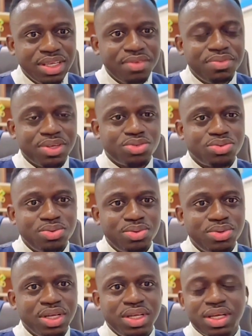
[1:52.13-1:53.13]
if the
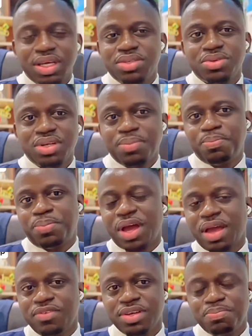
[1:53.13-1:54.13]
school is not a
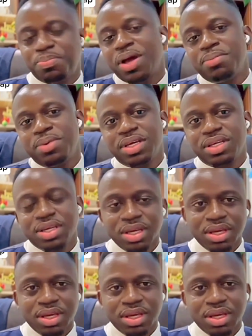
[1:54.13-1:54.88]
private public